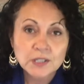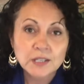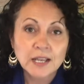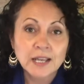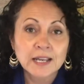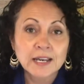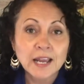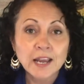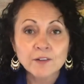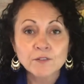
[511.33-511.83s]

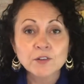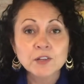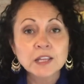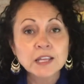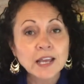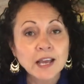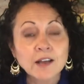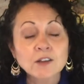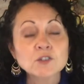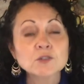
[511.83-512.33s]
and
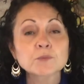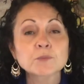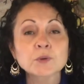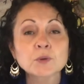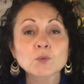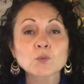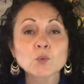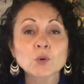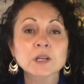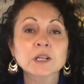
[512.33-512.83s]
everything else be
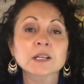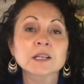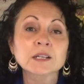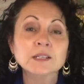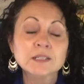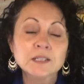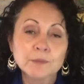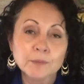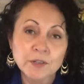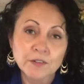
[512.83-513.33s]
willing
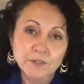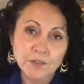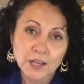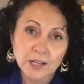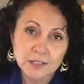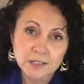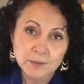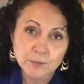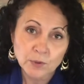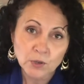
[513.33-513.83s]
to be
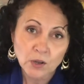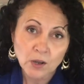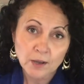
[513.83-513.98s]
flexible